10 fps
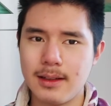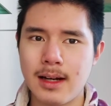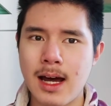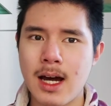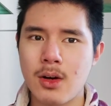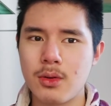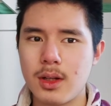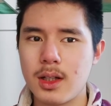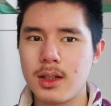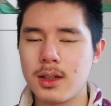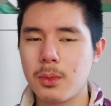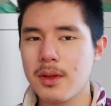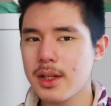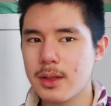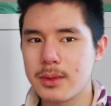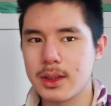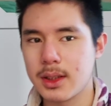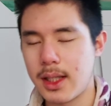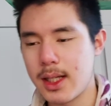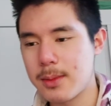Now, one thing I
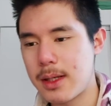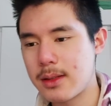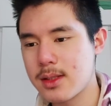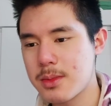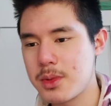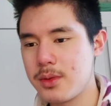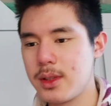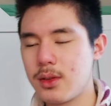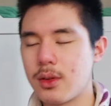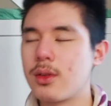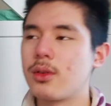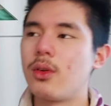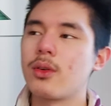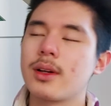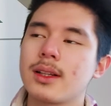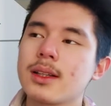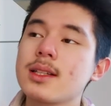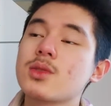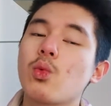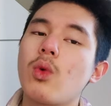really like about this movie, or at
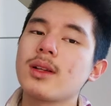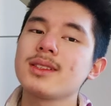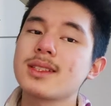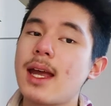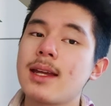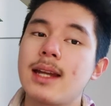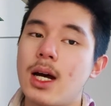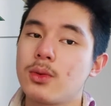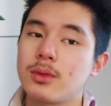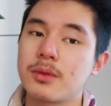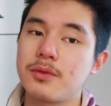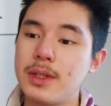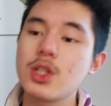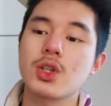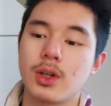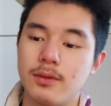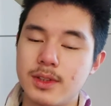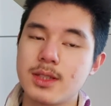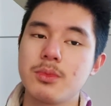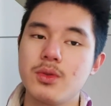least one standout feature
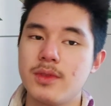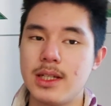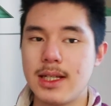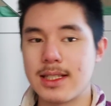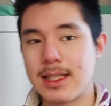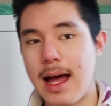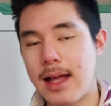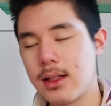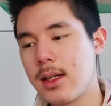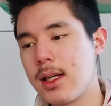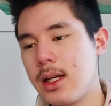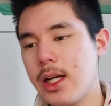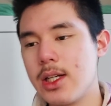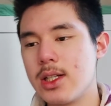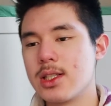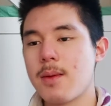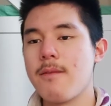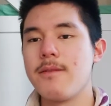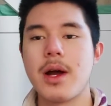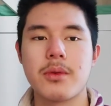of this movie, is that it is
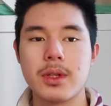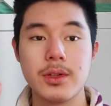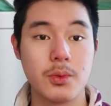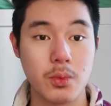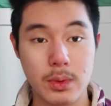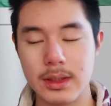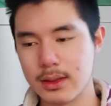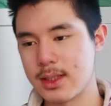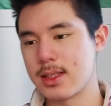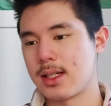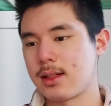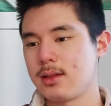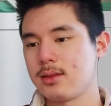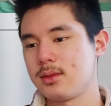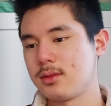very realistic.